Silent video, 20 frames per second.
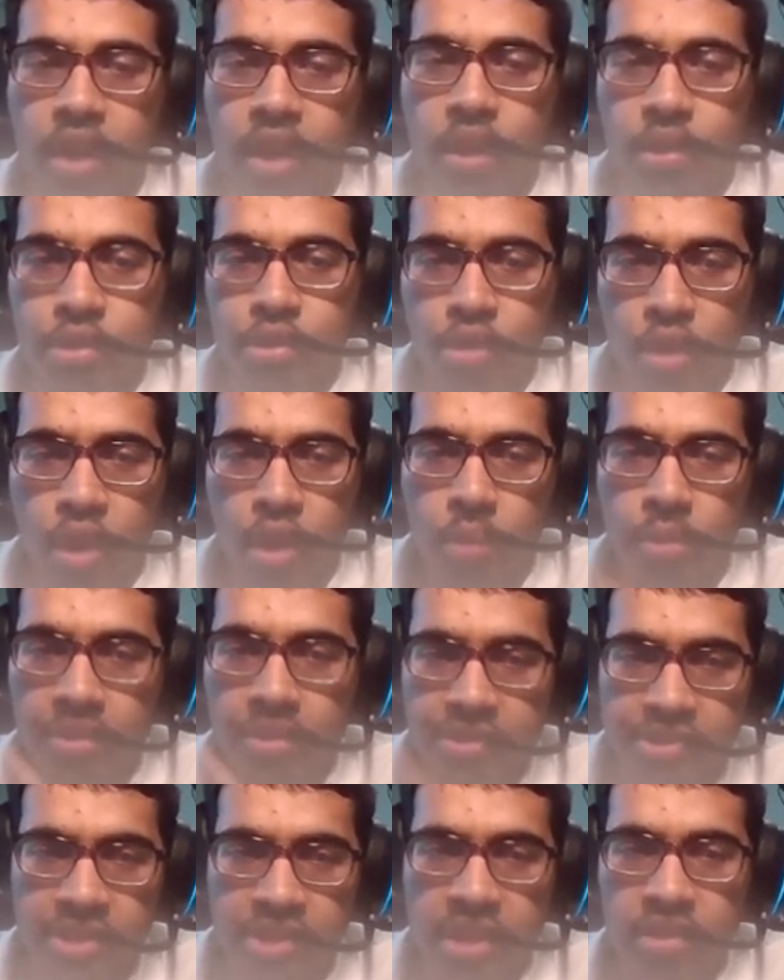Although I will
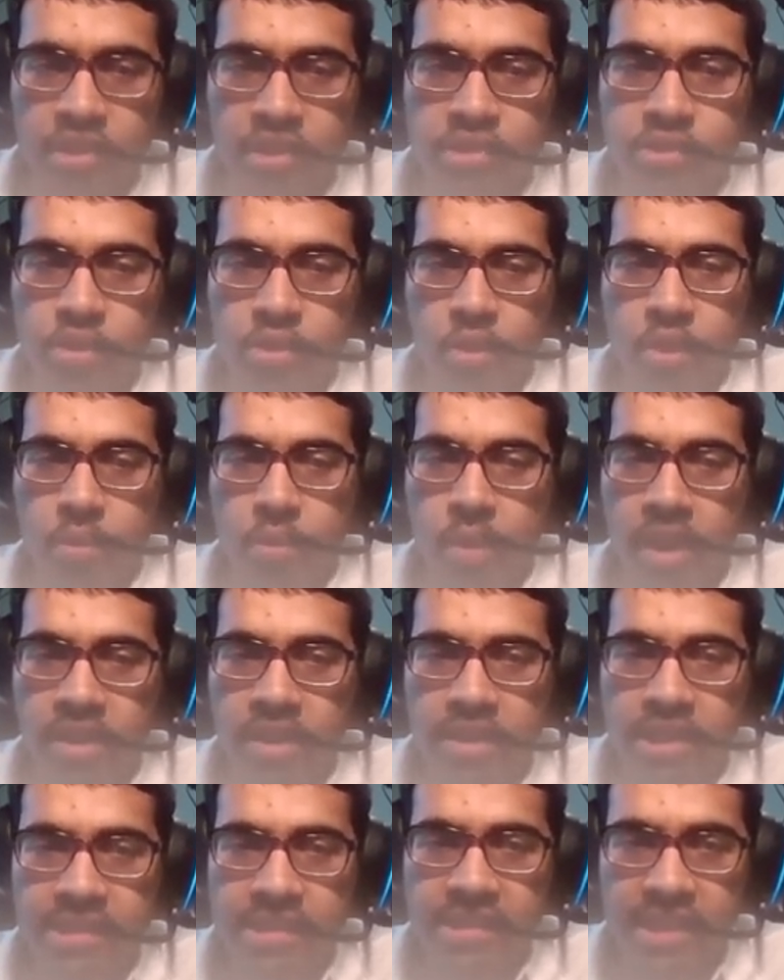say this, though, Iran
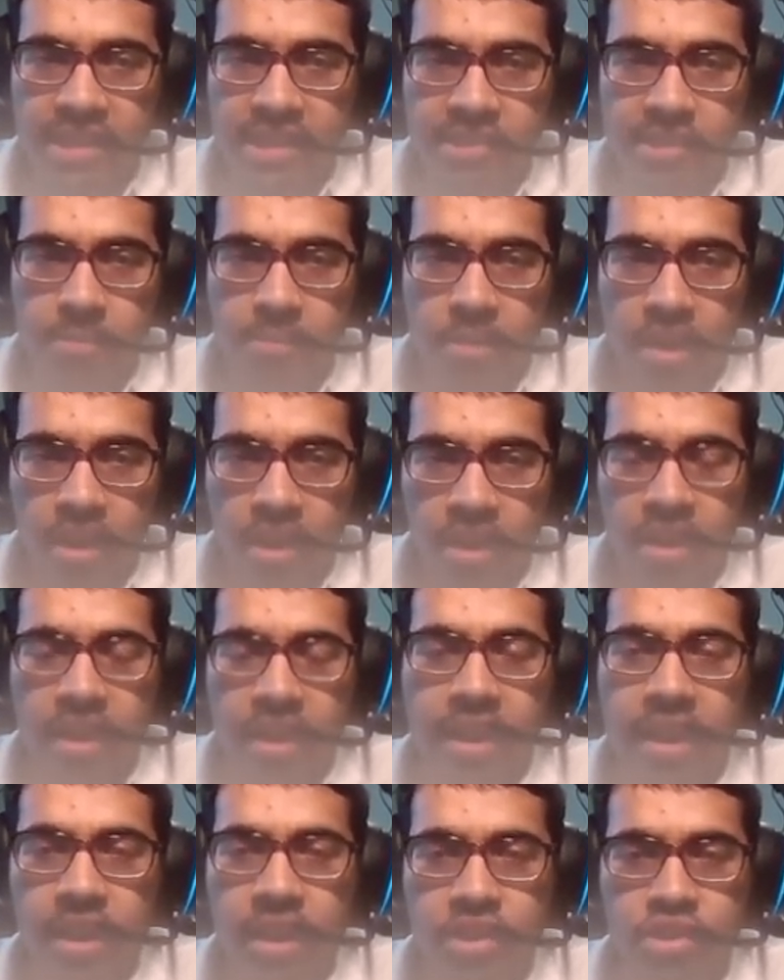needs to get some
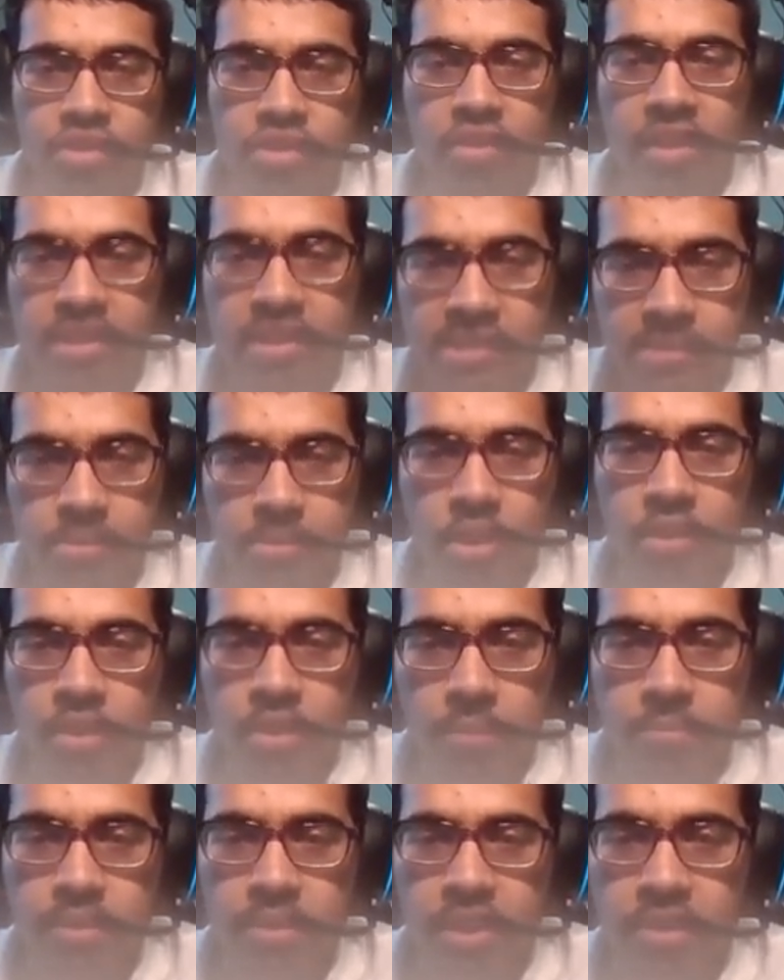usher in some
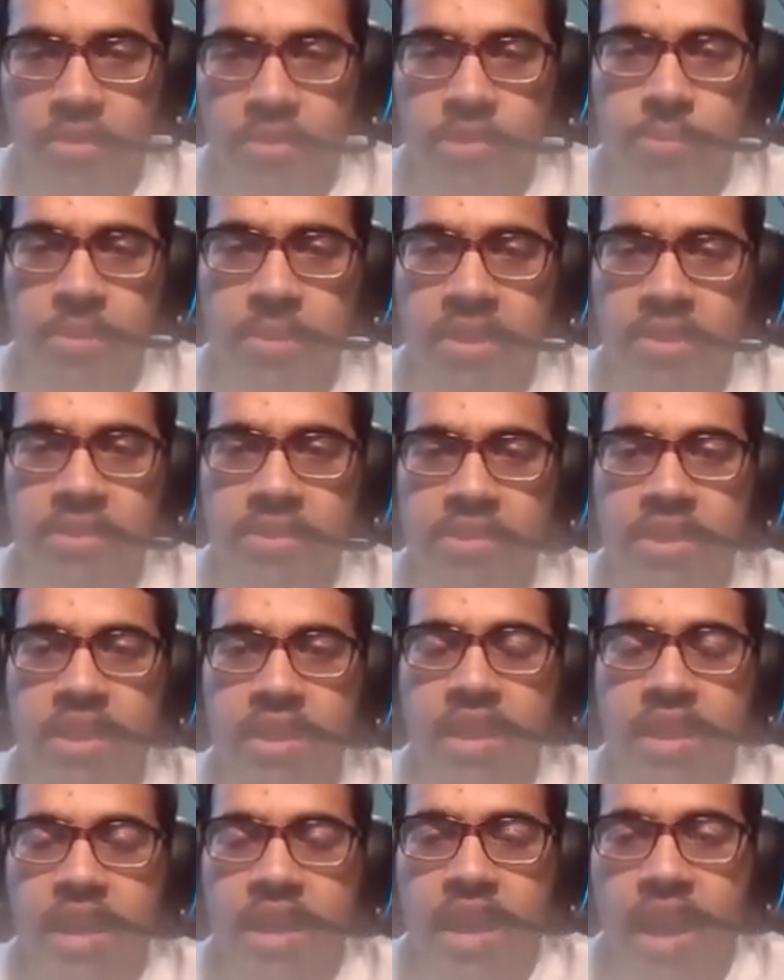younger players because
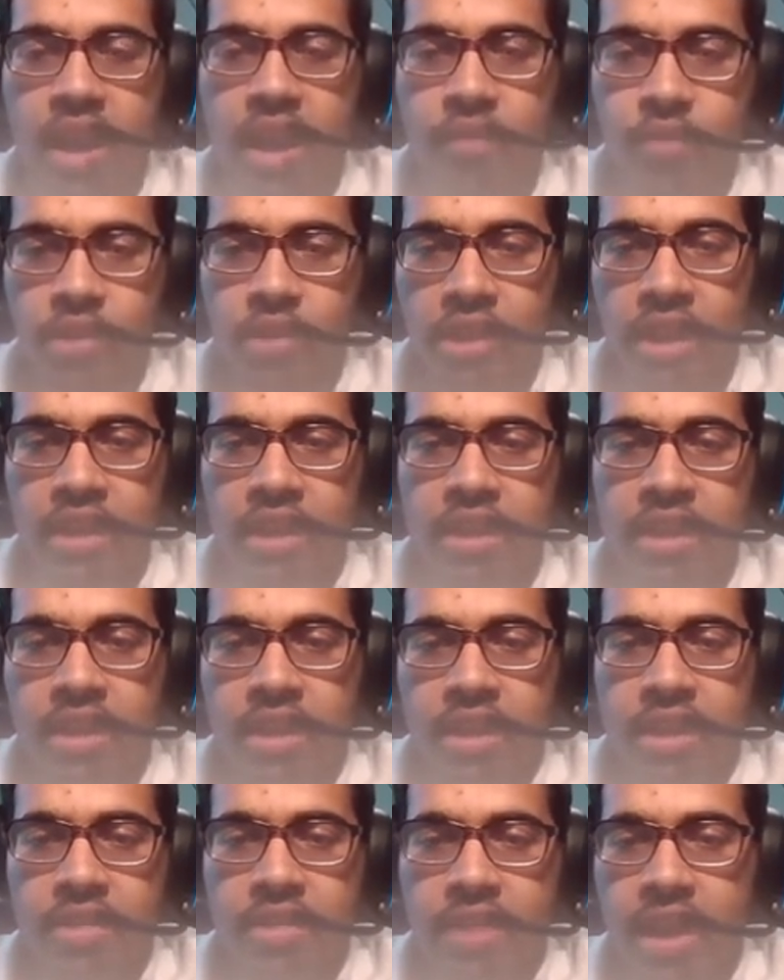I feel like
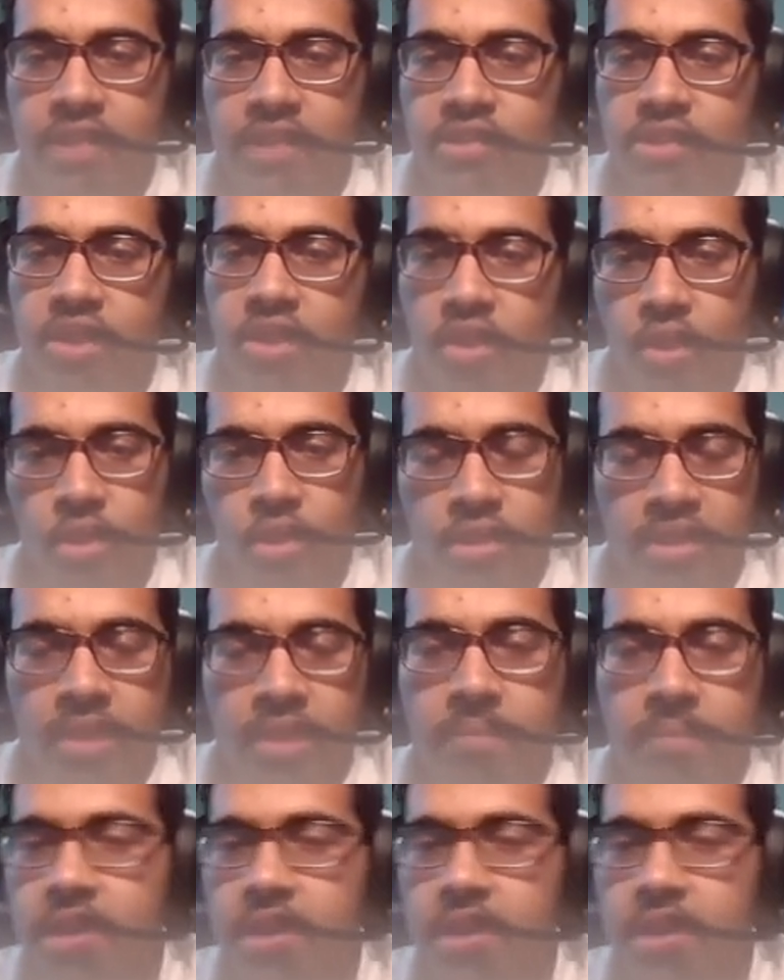that's going to hurt them.